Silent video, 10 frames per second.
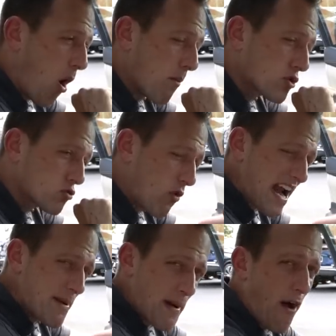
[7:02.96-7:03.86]
almost
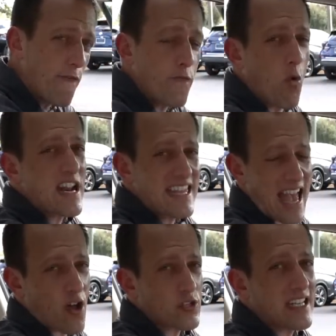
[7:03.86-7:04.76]
right about
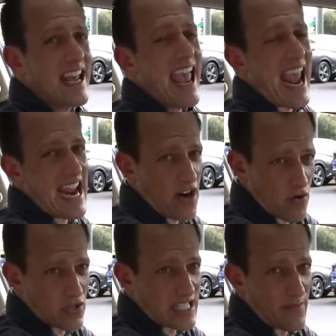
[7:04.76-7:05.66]

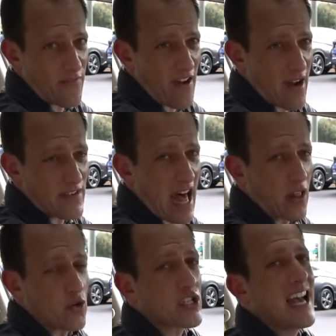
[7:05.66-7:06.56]

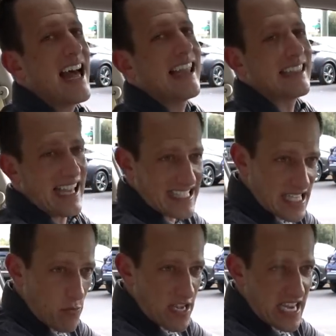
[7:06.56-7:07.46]
$40,875. Let's
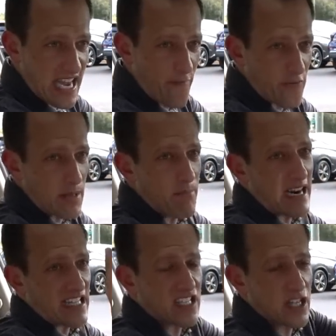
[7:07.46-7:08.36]
see what you get for the
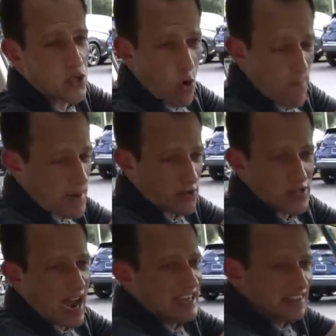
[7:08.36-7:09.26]
money to the door panels. Now, I